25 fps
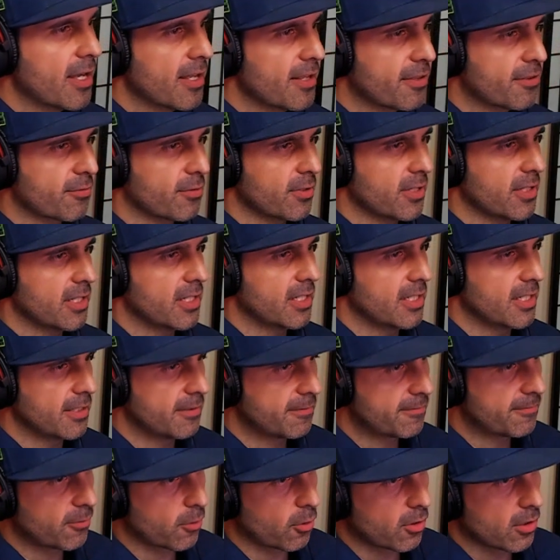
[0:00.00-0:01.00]
3,
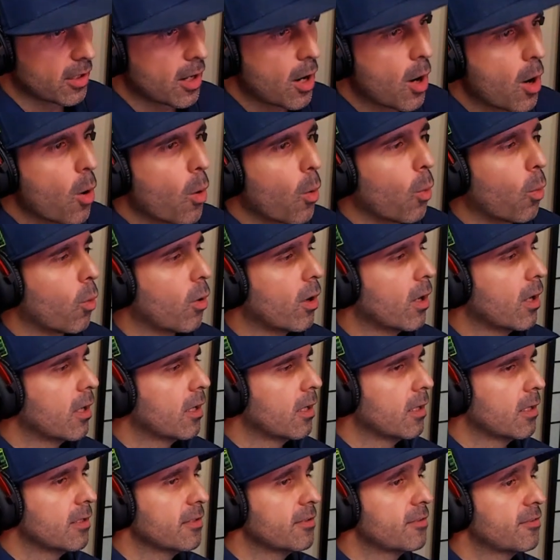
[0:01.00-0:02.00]
4.
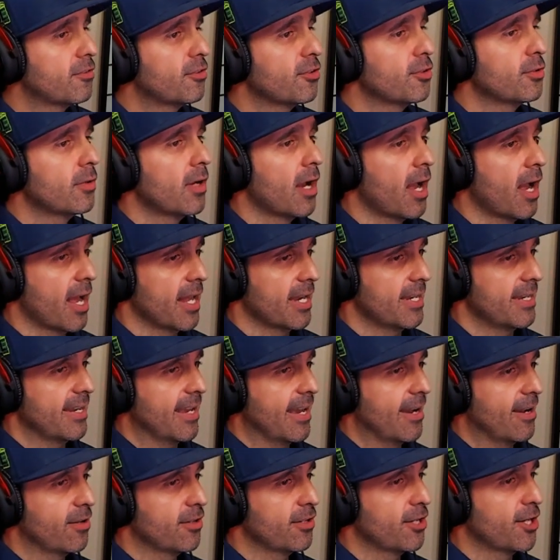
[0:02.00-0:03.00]
1, 2,
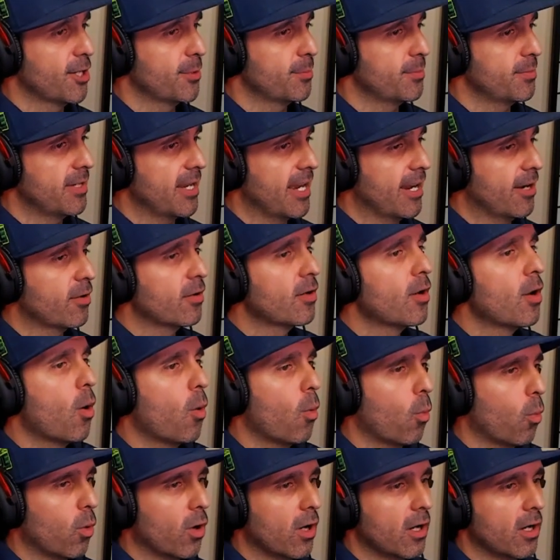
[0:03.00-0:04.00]
down, up, down.
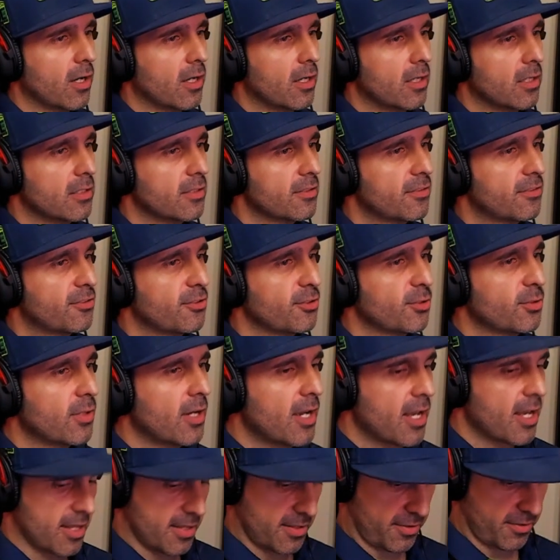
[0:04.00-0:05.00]
1, 2,
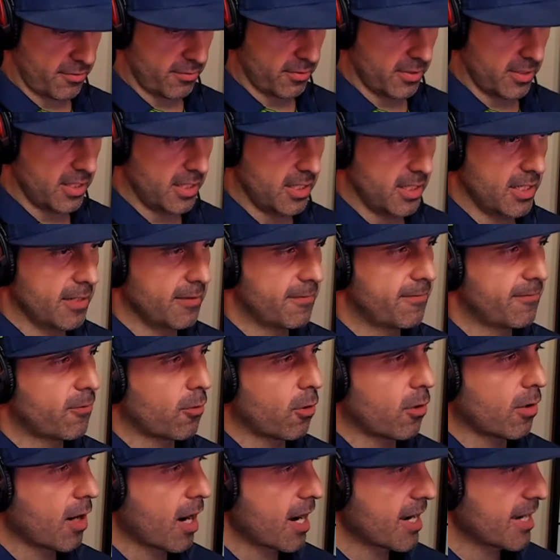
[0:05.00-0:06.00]
3,
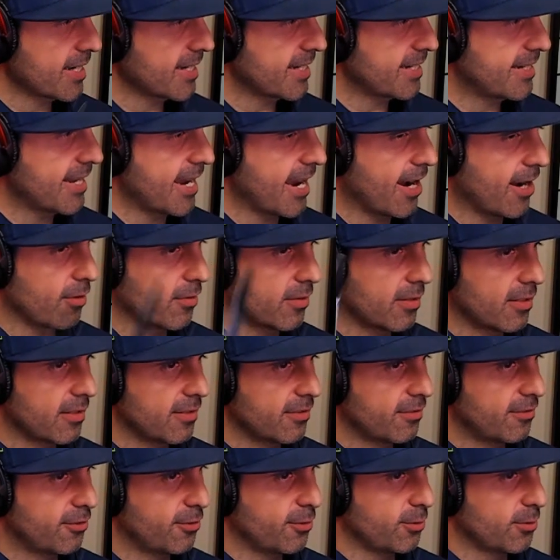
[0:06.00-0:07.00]
4, down.
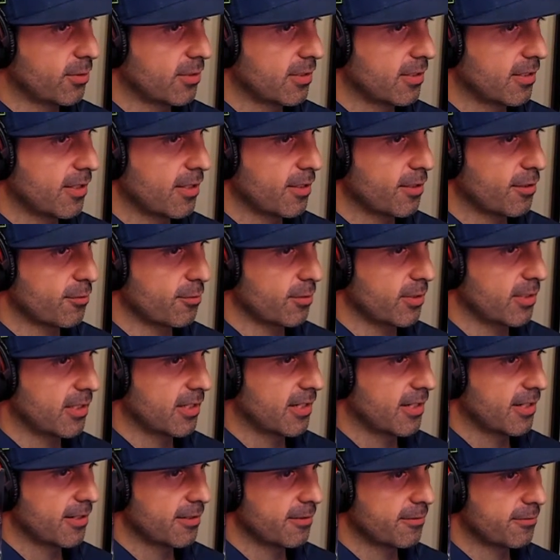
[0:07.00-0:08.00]
2, 3,
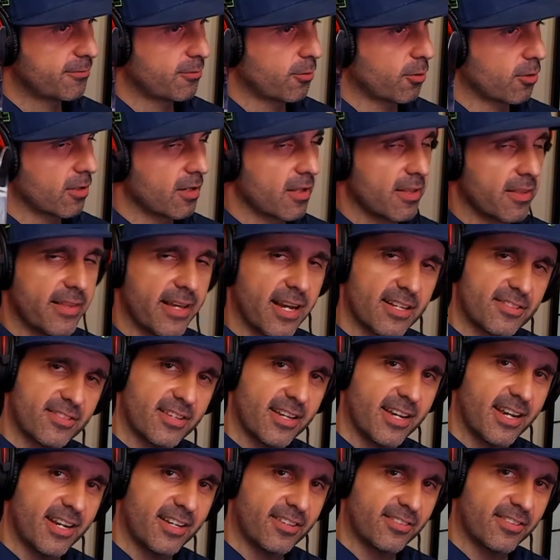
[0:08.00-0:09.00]
4. That's the
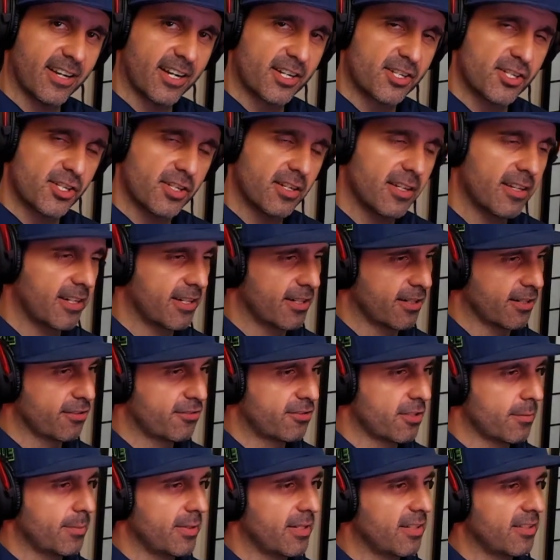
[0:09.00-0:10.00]
A section. Here's
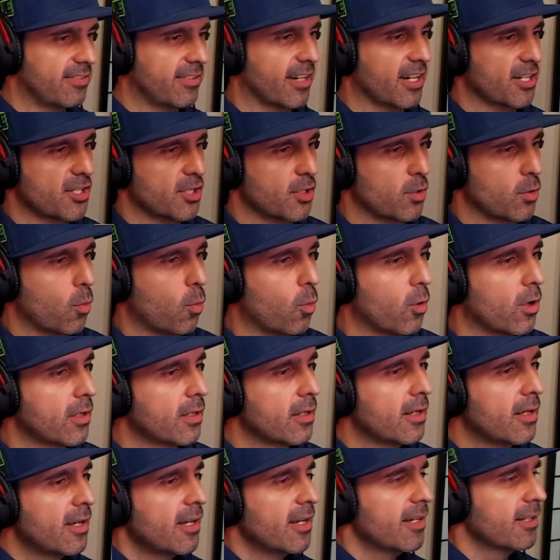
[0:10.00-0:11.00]
the B section. 1,
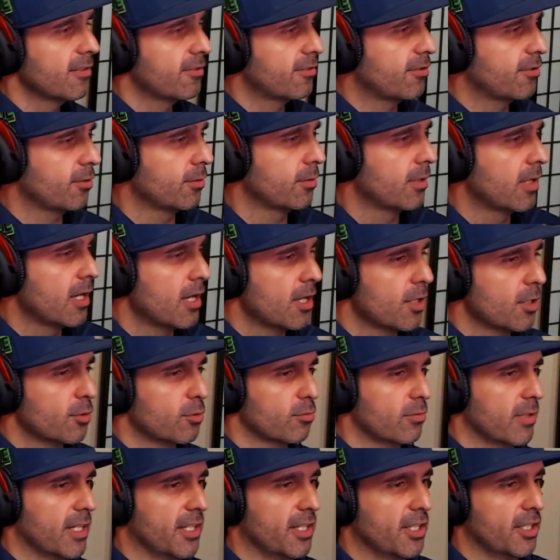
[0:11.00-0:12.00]
2,
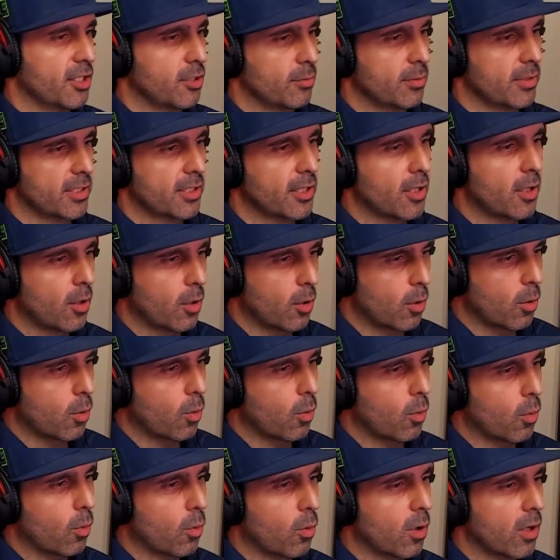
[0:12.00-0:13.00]
ready, here we
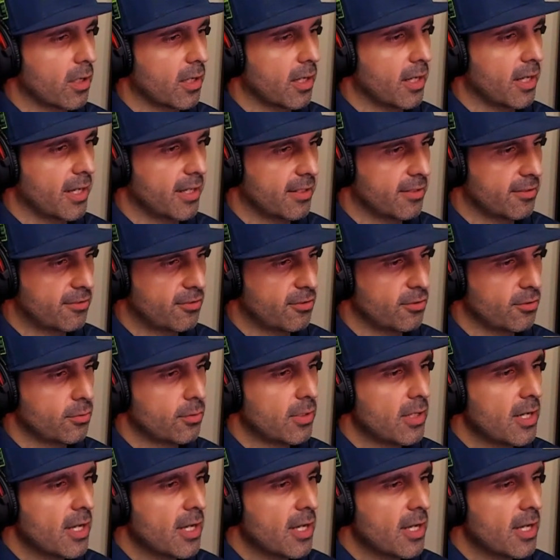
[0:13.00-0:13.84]
go. 1 and 2,